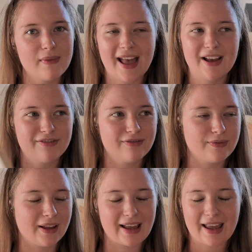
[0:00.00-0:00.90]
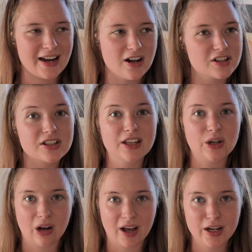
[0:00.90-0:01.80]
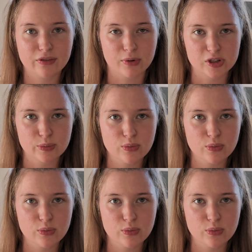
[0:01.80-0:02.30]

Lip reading: any artist that you like from possible